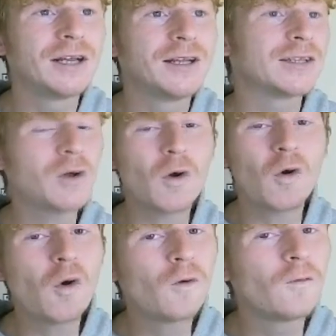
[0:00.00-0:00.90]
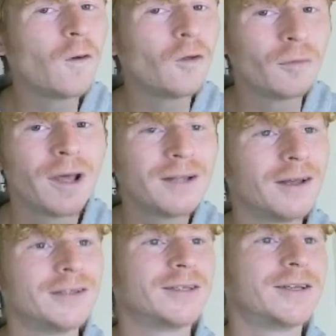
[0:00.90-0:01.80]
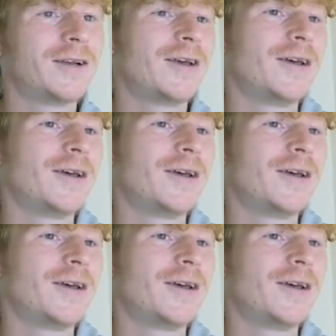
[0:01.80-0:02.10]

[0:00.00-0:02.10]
And that's all for the Blade Dancer.